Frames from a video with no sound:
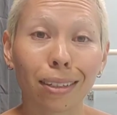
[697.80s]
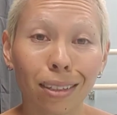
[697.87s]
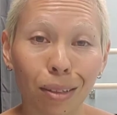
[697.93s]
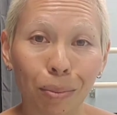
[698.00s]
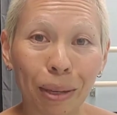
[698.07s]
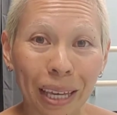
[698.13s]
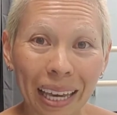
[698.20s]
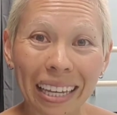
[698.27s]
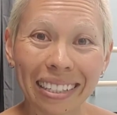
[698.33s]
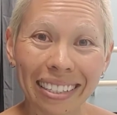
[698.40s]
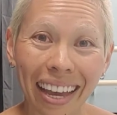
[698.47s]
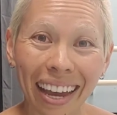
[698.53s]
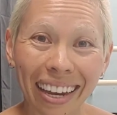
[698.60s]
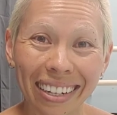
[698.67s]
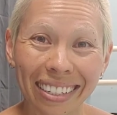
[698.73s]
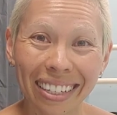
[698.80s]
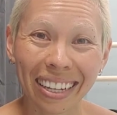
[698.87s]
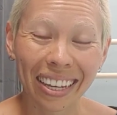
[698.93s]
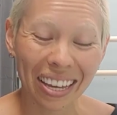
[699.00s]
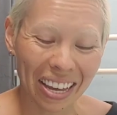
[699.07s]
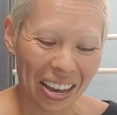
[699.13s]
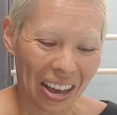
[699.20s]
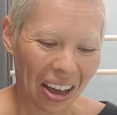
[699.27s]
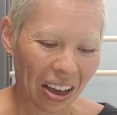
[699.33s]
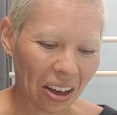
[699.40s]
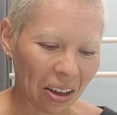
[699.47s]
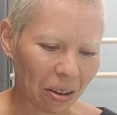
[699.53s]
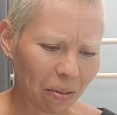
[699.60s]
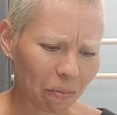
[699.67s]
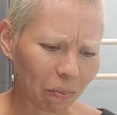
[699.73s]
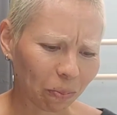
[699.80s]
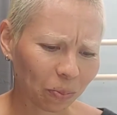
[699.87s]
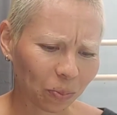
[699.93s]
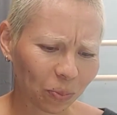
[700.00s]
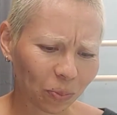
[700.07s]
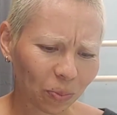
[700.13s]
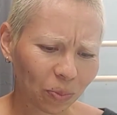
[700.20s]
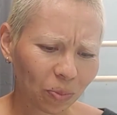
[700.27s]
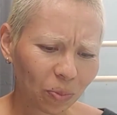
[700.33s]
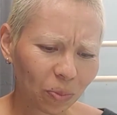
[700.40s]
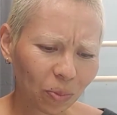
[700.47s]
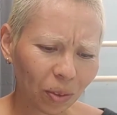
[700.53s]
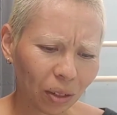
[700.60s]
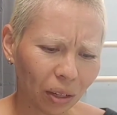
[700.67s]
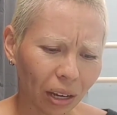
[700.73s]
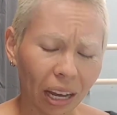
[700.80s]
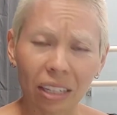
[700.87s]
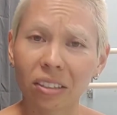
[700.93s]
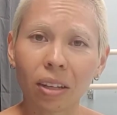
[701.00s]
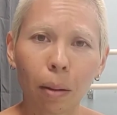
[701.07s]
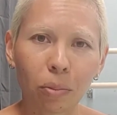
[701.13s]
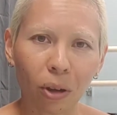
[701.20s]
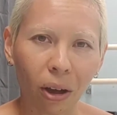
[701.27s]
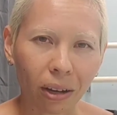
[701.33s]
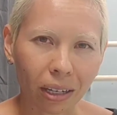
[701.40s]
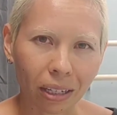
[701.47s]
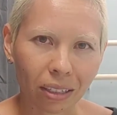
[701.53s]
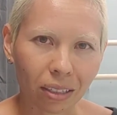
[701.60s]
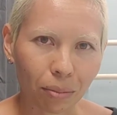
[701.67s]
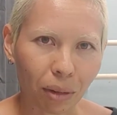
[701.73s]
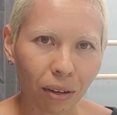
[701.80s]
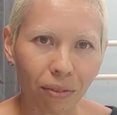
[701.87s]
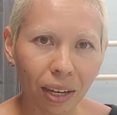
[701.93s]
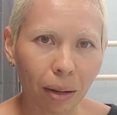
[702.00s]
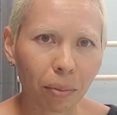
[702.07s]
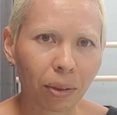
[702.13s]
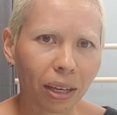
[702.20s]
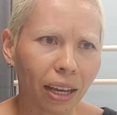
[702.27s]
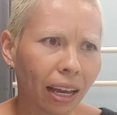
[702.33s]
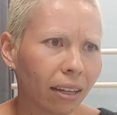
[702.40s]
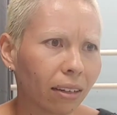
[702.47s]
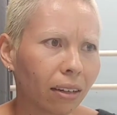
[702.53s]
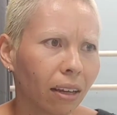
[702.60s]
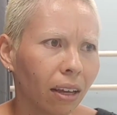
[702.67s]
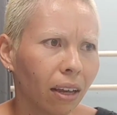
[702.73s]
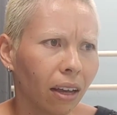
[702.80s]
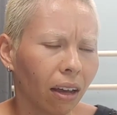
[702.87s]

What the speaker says: to be exact. I stopped talking to my family, and